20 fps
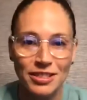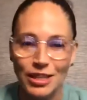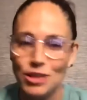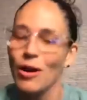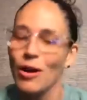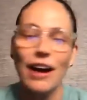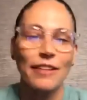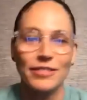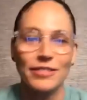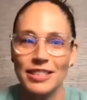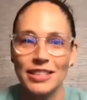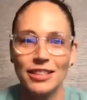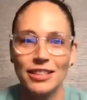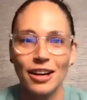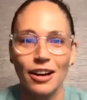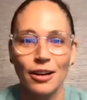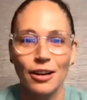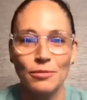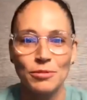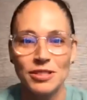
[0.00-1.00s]
Like you have to eat
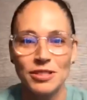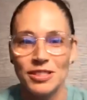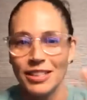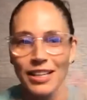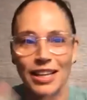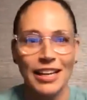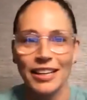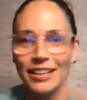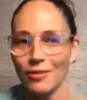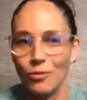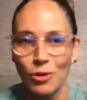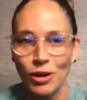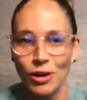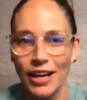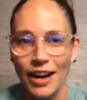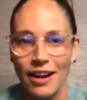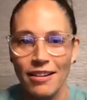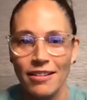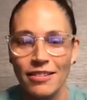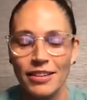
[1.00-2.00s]
carbs to like work
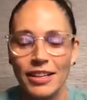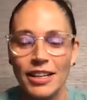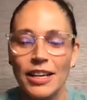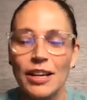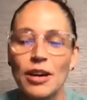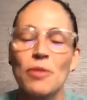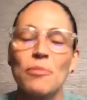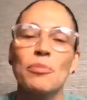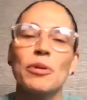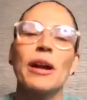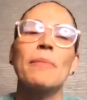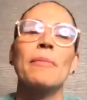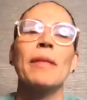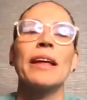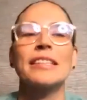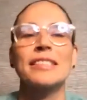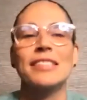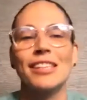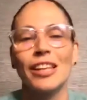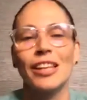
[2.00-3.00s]
out. But I'm
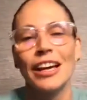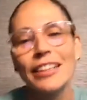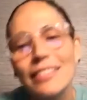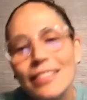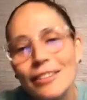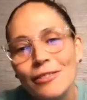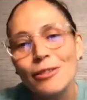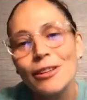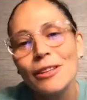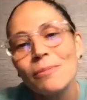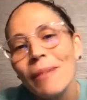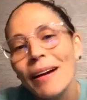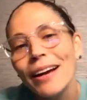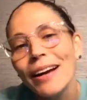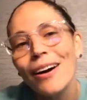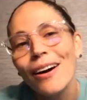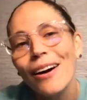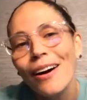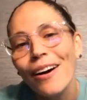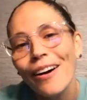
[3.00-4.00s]
like selective with my
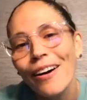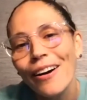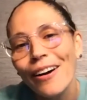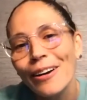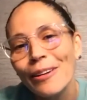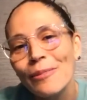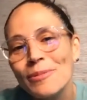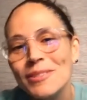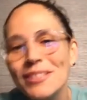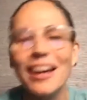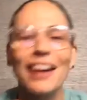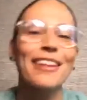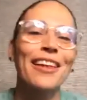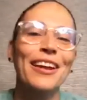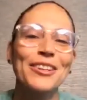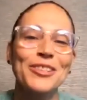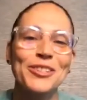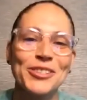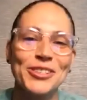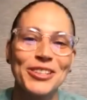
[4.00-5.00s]
carbs, not a lot
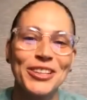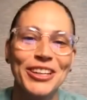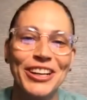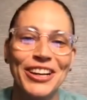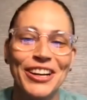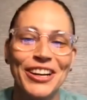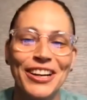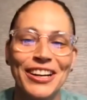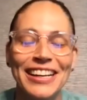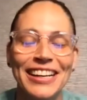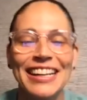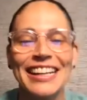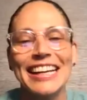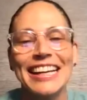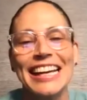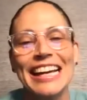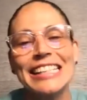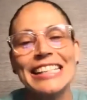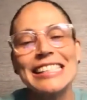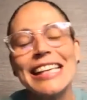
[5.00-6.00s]
of sugar.
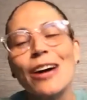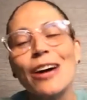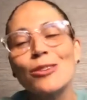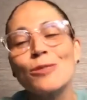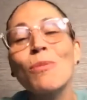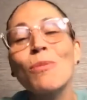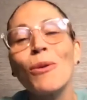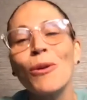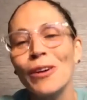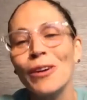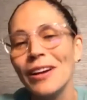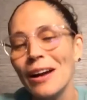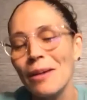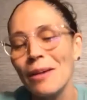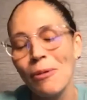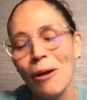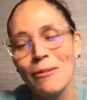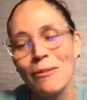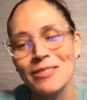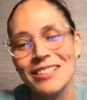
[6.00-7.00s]
It sounds boring. I
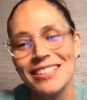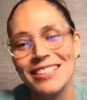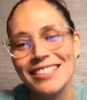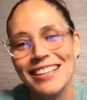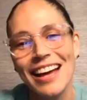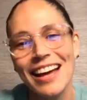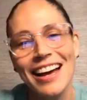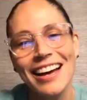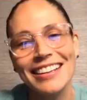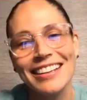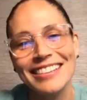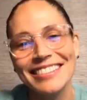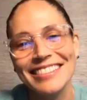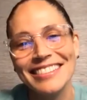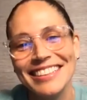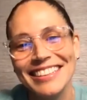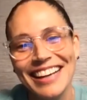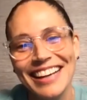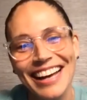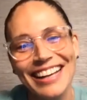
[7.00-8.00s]
promise it's not.
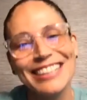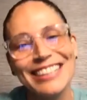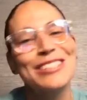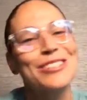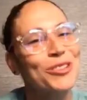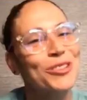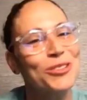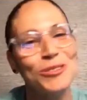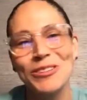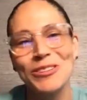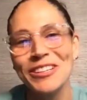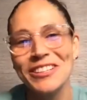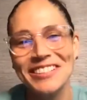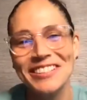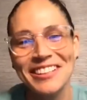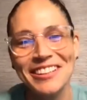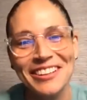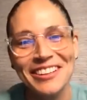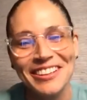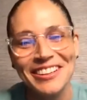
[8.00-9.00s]
I can still do a good
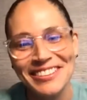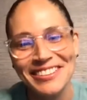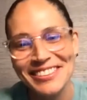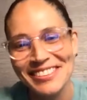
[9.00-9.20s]
dinner.